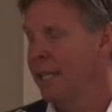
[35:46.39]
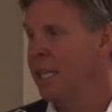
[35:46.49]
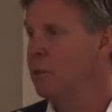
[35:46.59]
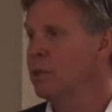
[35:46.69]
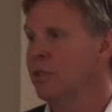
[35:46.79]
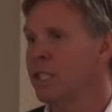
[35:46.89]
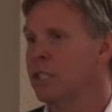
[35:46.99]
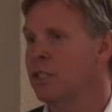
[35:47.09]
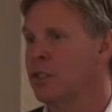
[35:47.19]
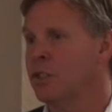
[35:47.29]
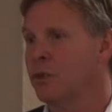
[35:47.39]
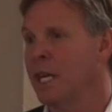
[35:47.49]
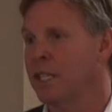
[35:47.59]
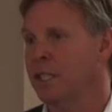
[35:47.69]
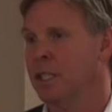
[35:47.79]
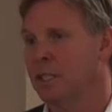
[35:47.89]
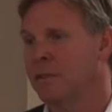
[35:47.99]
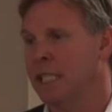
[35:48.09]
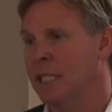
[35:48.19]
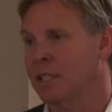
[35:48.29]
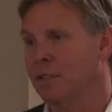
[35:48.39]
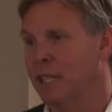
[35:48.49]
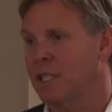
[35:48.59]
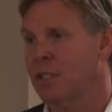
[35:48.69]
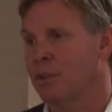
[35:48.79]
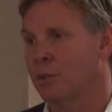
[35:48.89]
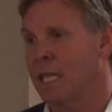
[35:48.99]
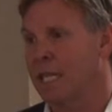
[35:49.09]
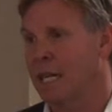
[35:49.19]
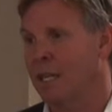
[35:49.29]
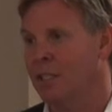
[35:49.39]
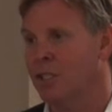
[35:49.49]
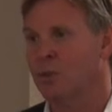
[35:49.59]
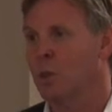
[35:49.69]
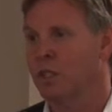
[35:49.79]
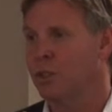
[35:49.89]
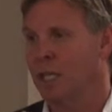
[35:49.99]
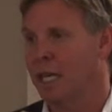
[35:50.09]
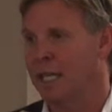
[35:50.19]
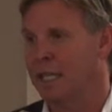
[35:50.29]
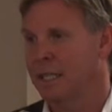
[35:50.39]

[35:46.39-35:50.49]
it was the discretion of the interventional radiologist what you got.